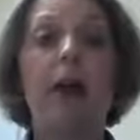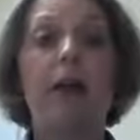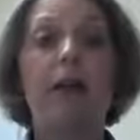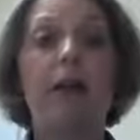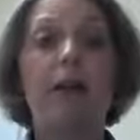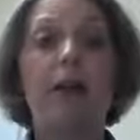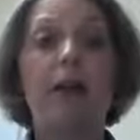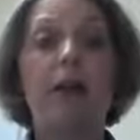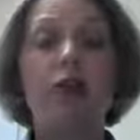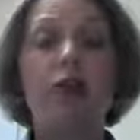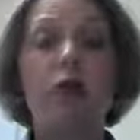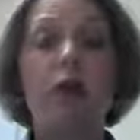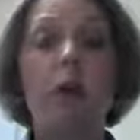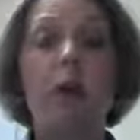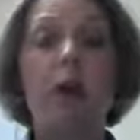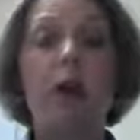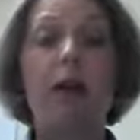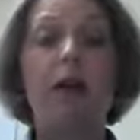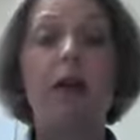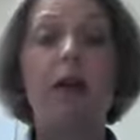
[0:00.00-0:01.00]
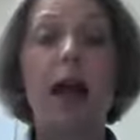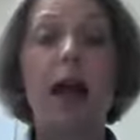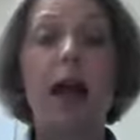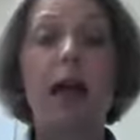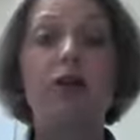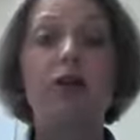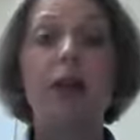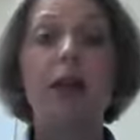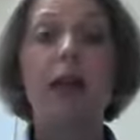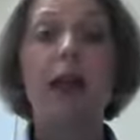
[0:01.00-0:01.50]
of essential oils
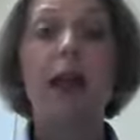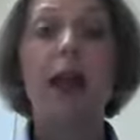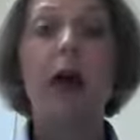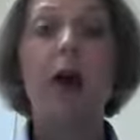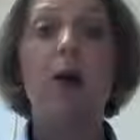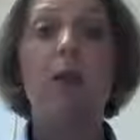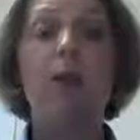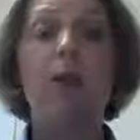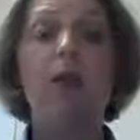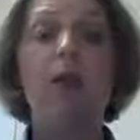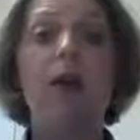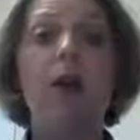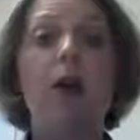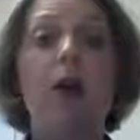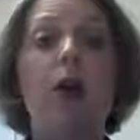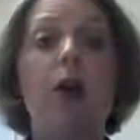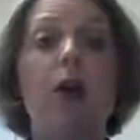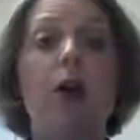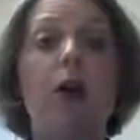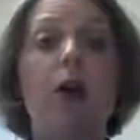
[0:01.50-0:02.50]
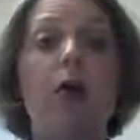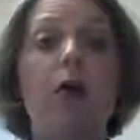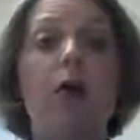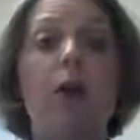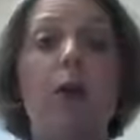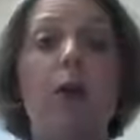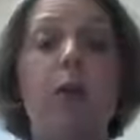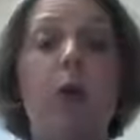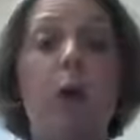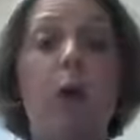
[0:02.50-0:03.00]
actually helps
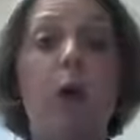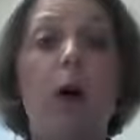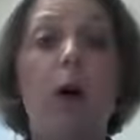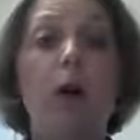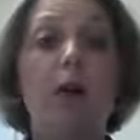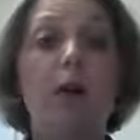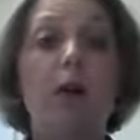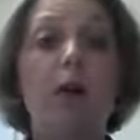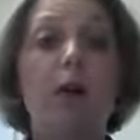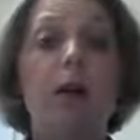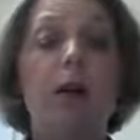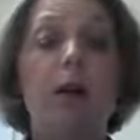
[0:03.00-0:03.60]
support